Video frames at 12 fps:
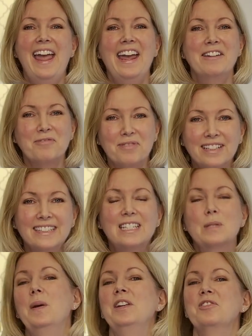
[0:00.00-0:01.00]
and really
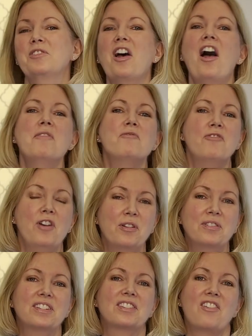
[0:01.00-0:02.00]
spend your time
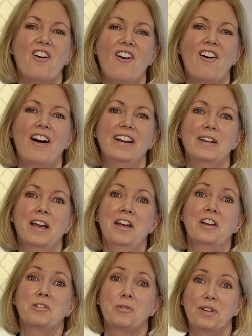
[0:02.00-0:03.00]
focused on
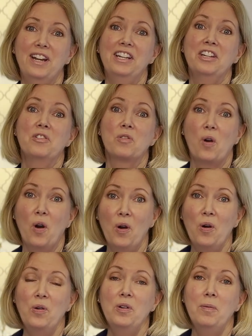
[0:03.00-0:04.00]
creating your
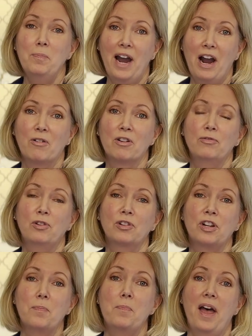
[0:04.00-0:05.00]
own powerful,
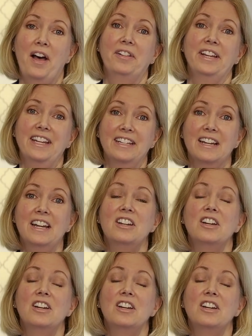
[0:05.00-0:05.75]
compelling,